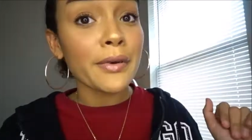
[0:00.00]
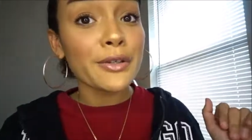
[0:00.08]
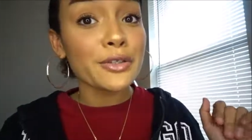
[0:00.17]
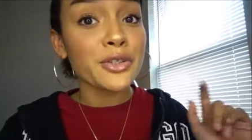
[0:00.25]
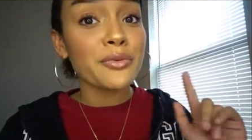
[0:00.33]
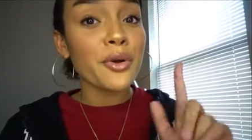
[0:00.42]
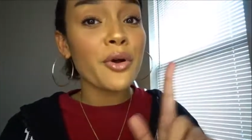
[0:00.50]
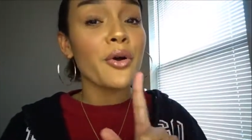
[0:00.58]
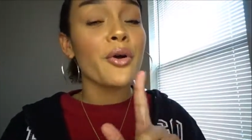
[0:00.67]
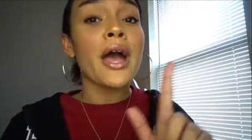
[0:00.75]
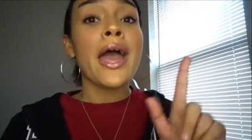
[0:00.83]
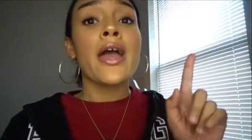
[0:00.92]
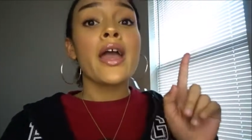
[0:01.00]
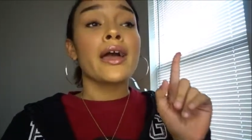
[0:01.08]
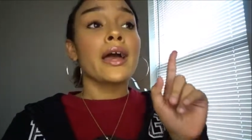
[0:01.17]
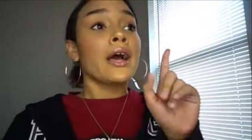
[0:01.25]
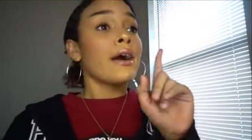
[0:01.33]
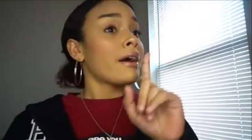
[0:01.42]
first of all
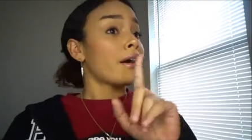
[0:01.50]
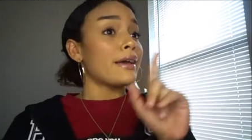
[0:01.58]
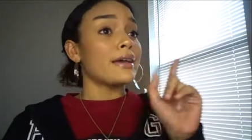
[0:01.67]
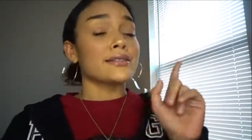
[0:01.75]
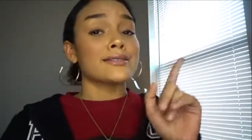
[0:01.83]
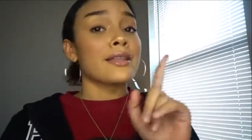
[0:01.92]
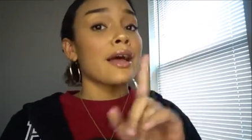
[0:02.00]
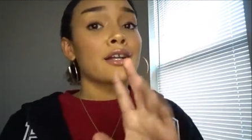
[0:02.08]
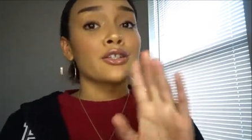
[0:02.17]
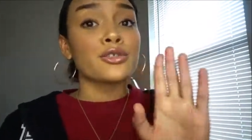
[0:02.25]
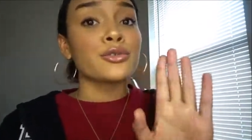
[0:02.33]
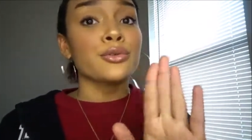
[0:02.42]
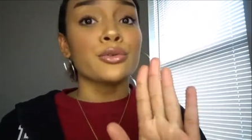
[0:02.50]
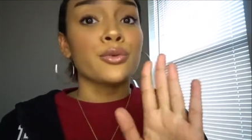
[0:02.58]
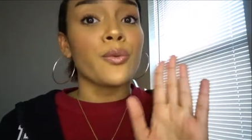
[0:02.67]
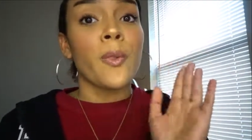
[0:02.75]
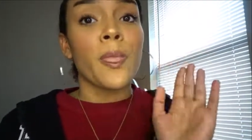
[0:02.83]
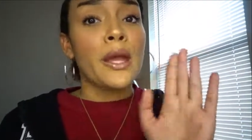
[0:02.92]
it's not
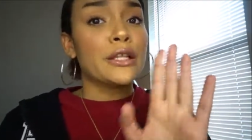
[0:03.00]
too